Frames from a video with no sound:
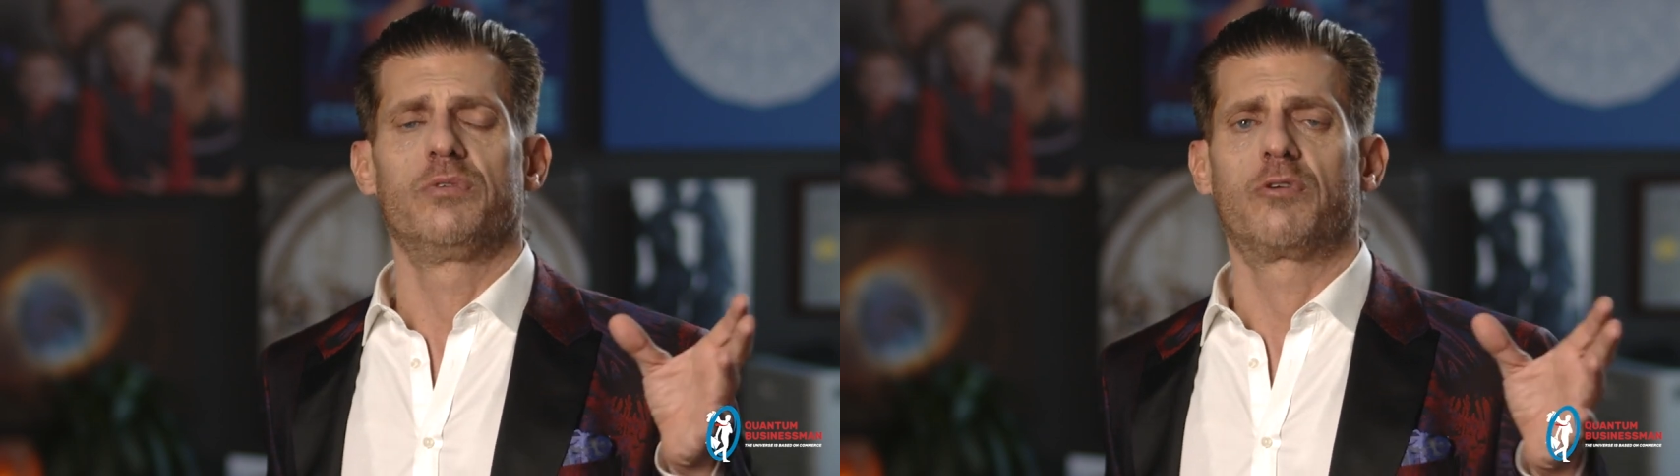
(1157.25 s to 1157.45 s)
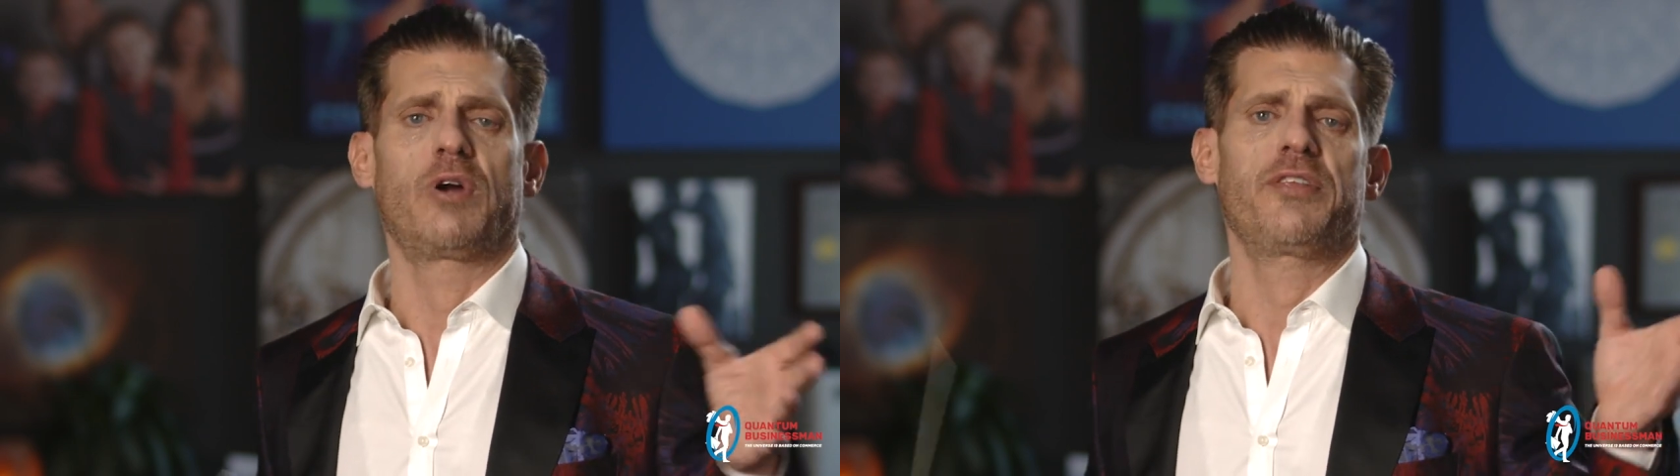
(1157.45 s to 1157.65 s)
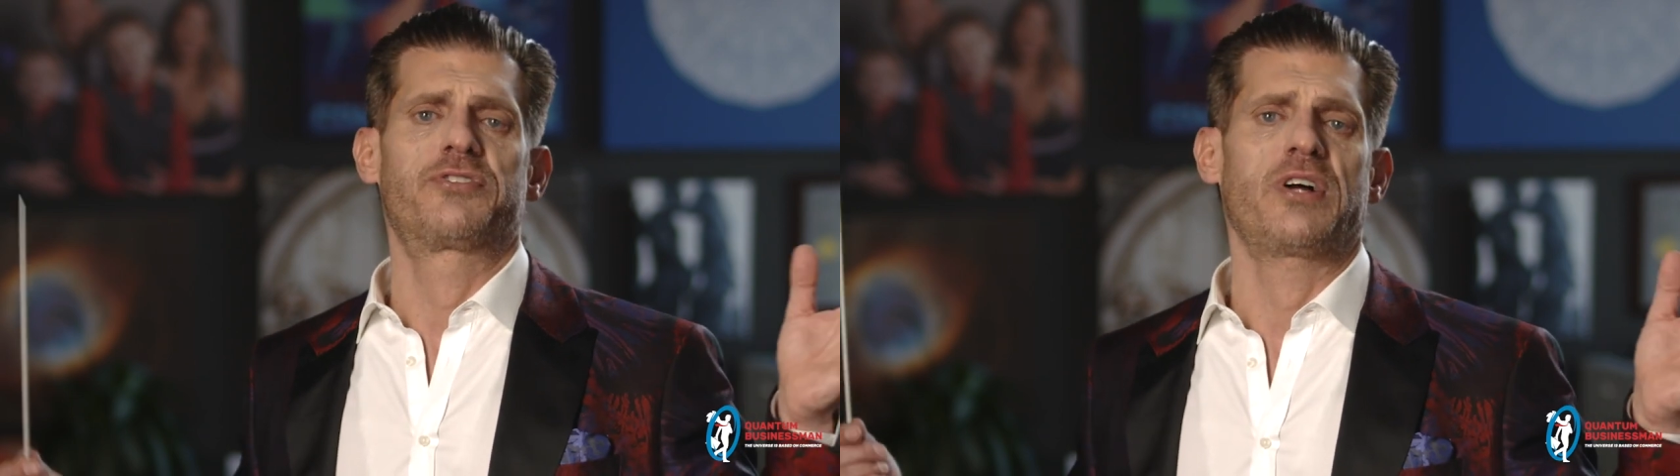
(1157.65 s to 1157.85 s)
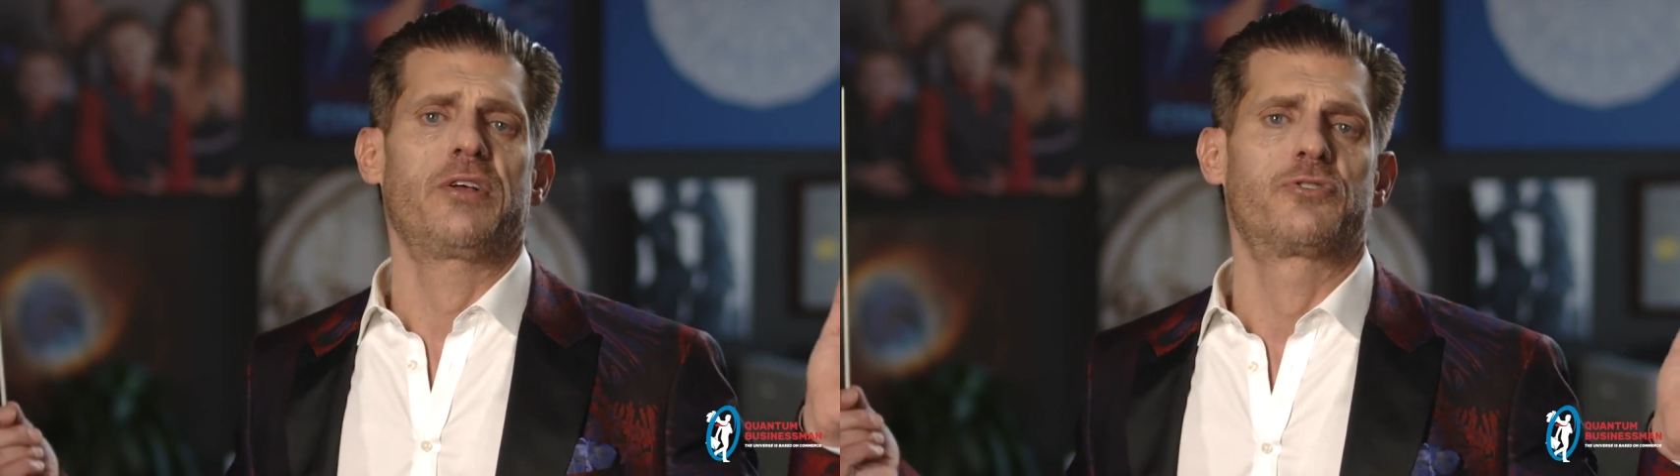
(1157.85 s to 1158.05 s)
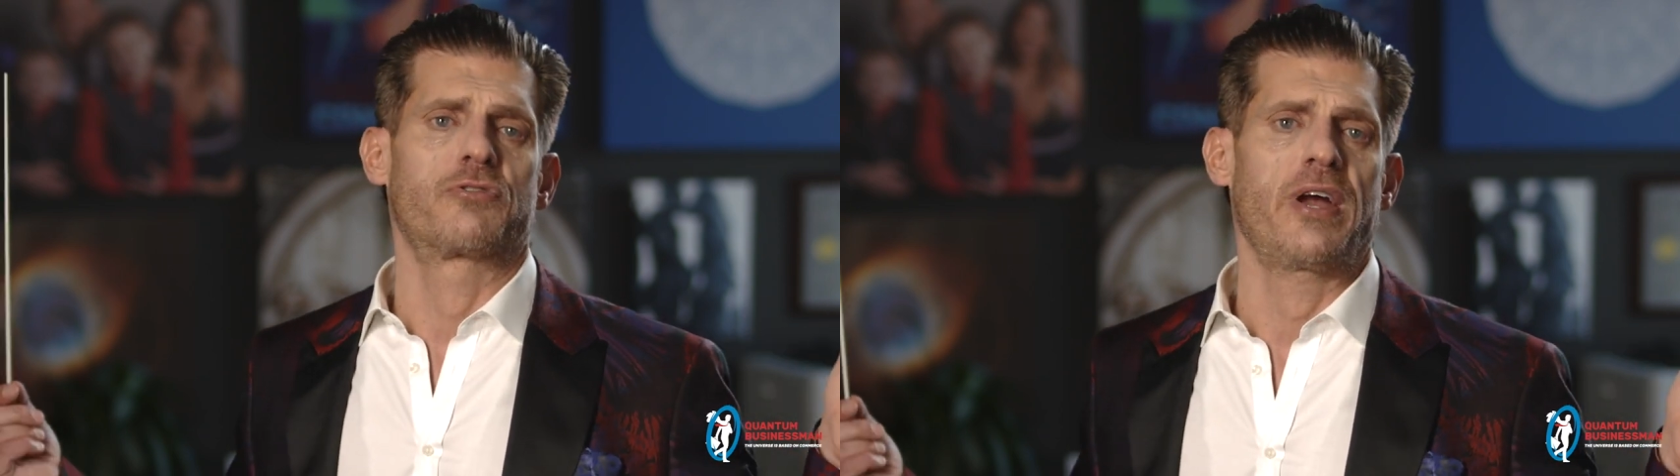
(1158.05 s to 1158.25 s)
a
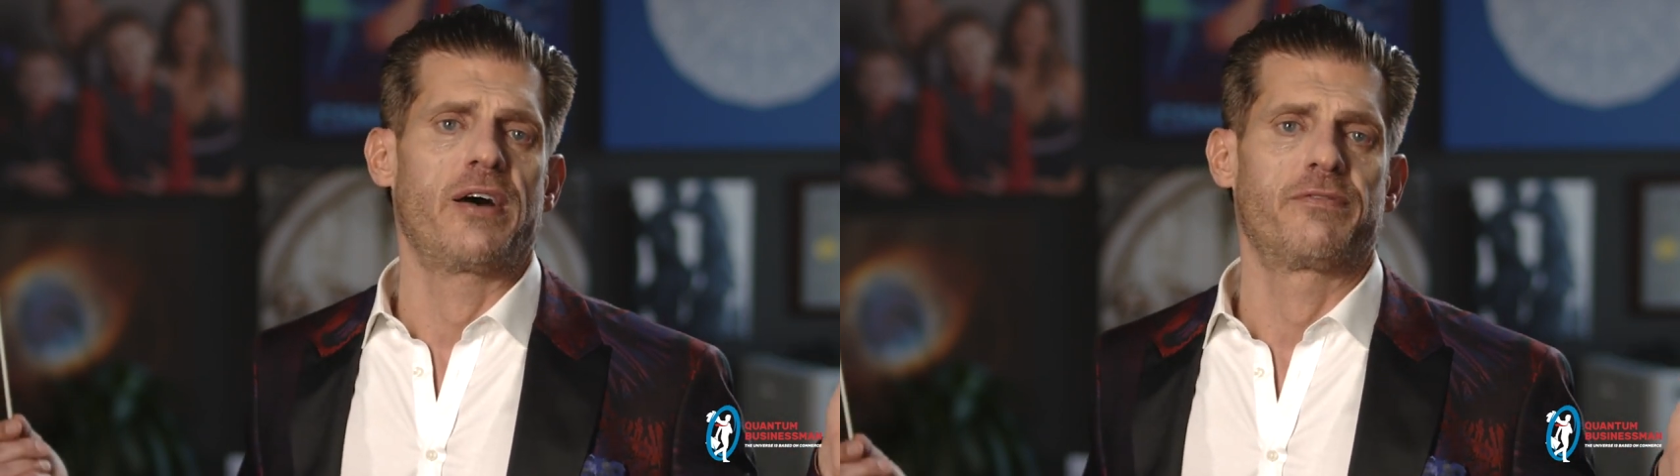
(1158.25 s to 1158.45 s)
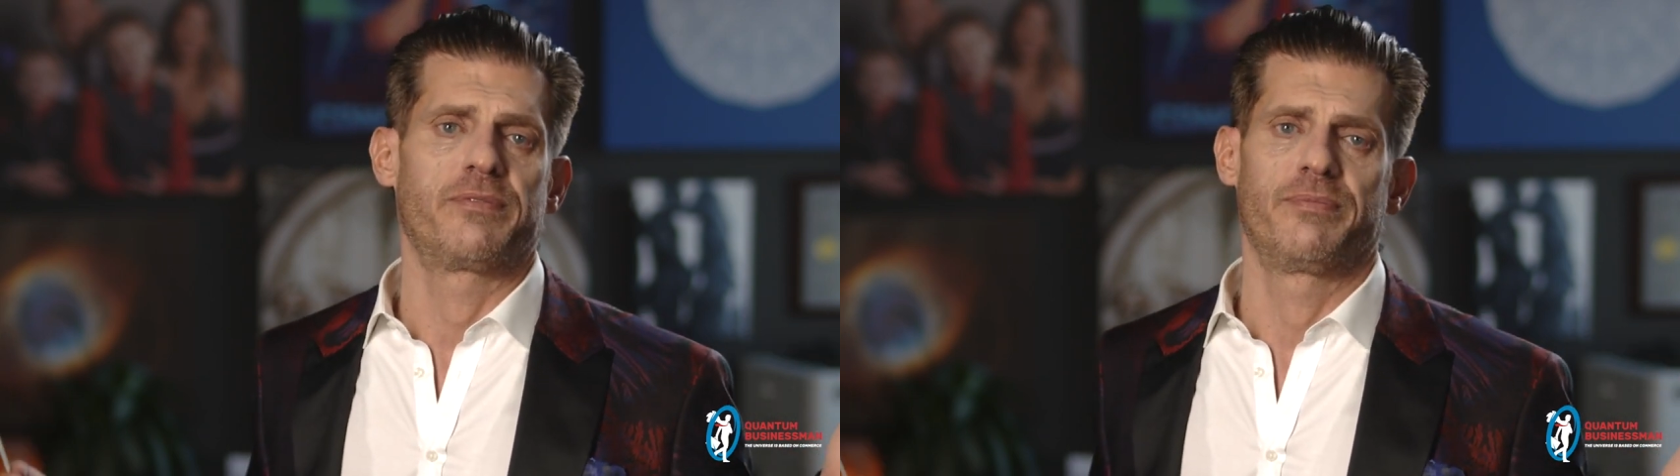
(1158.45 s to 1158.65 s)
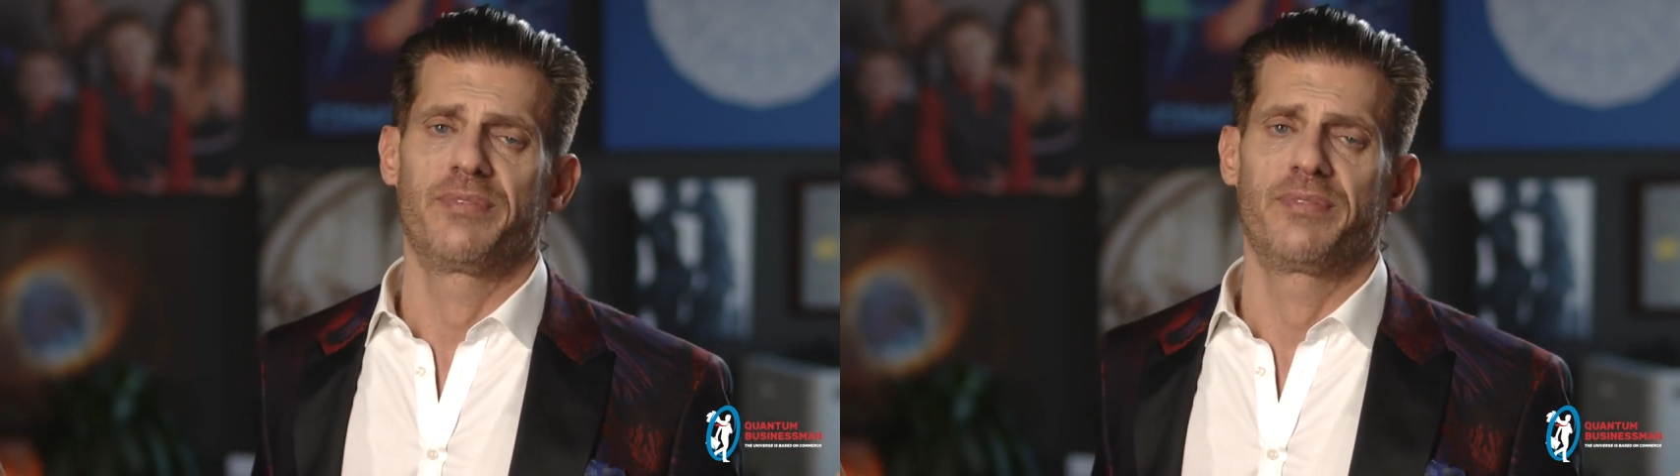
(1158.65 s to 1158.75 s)
Rothschild giraffe,